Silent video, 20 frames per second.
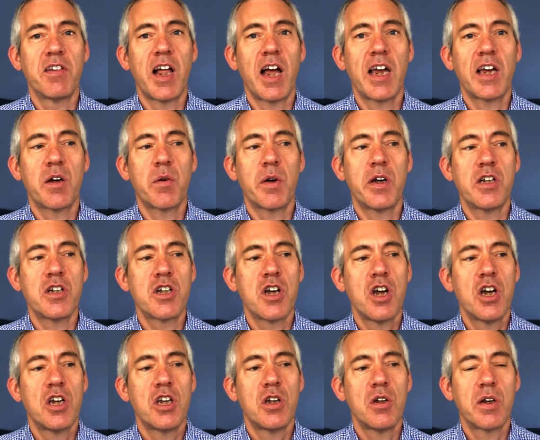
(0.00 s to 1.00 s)
language,
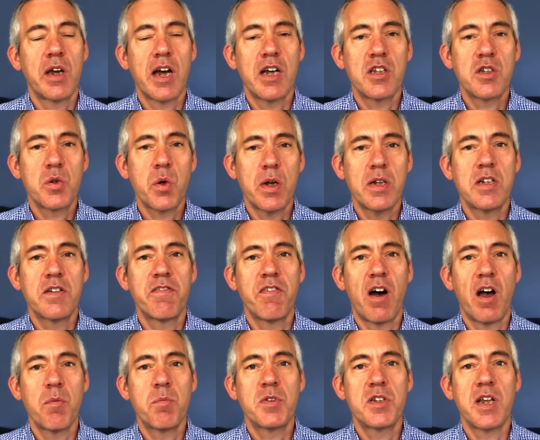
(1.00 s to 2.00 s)
you get
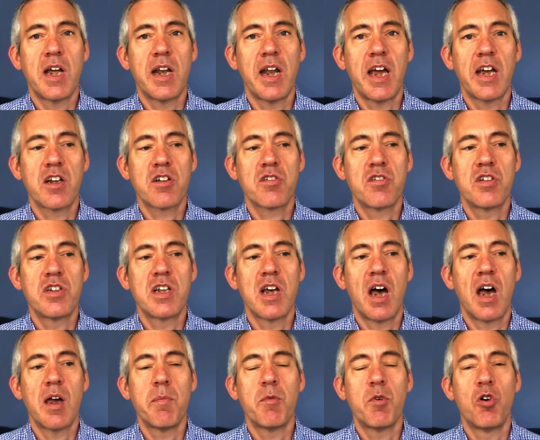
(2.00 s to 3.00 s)
25% extra
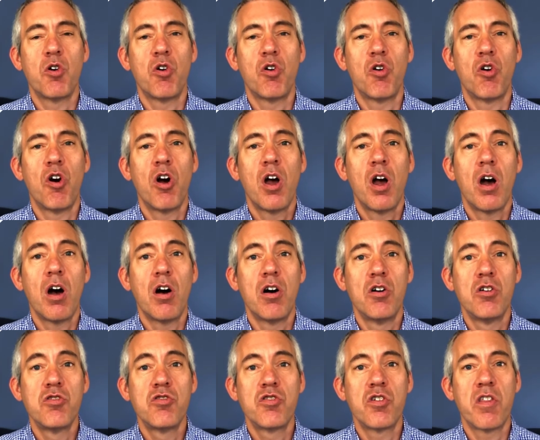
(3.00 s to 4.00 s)
time or
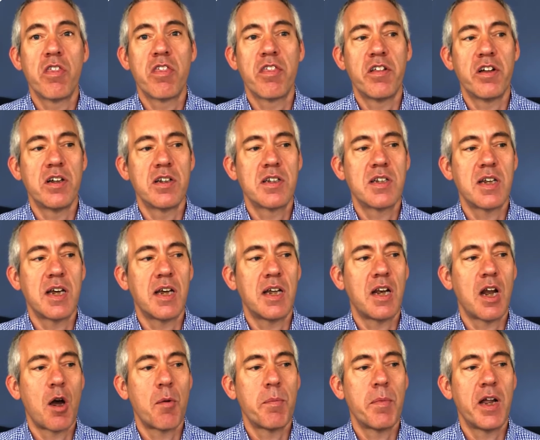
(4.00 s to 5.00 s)

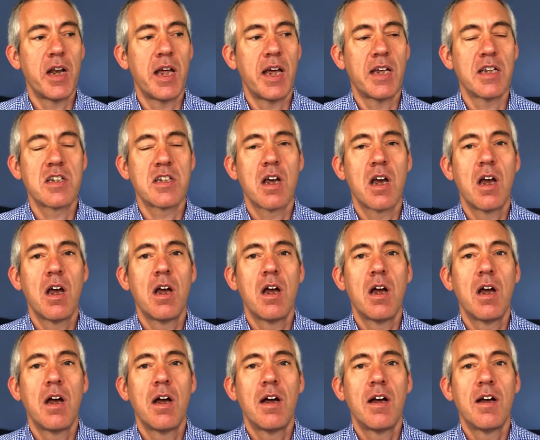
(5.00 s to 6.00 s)
113 minutes.
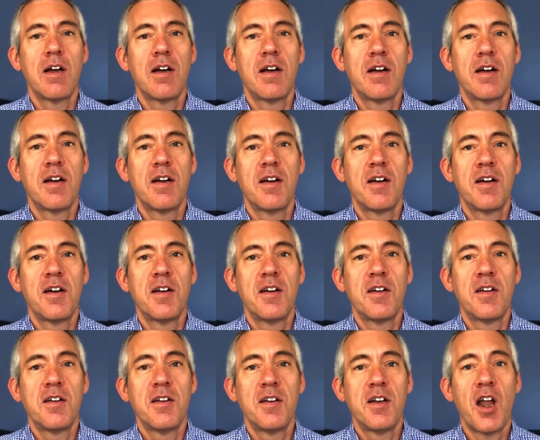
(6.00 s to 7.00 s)

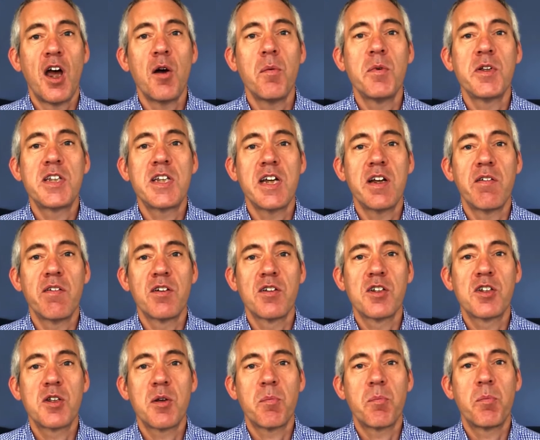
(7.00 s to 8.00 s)
No
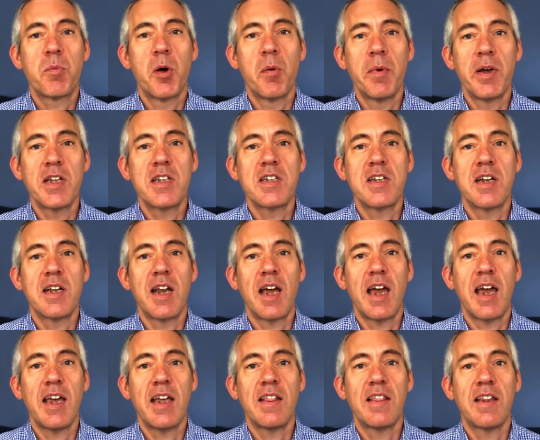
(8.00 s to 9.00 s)
materials permitted
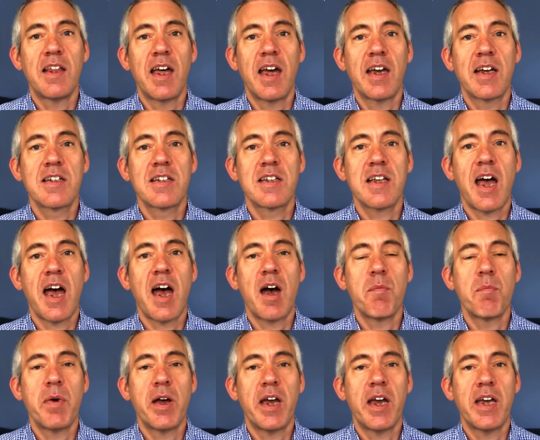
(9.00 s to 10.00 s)
in the
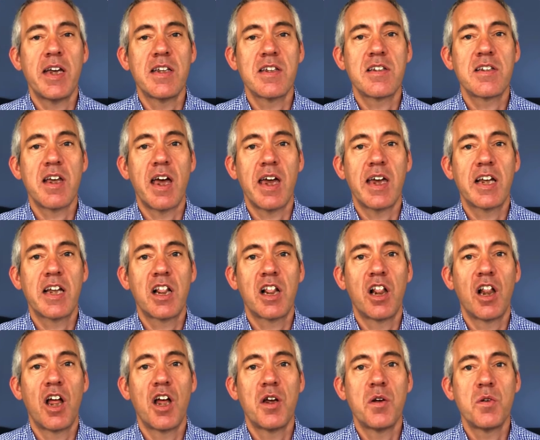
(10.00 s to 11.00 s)
exam. It's a
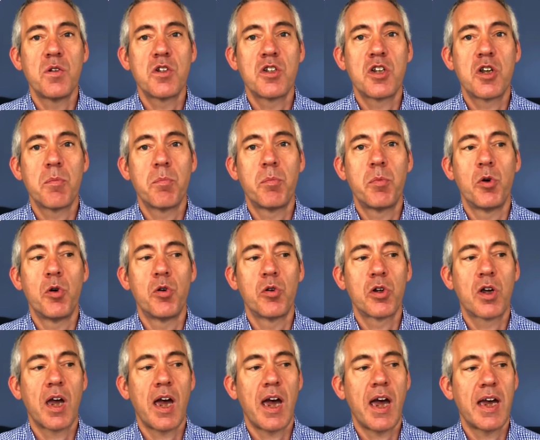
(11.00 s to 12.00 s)
closed
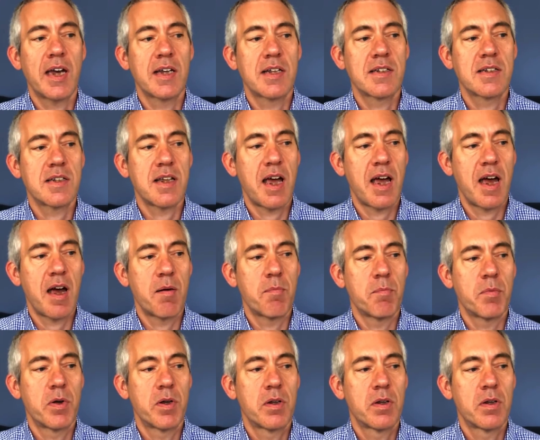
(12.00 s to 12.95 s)
book exam.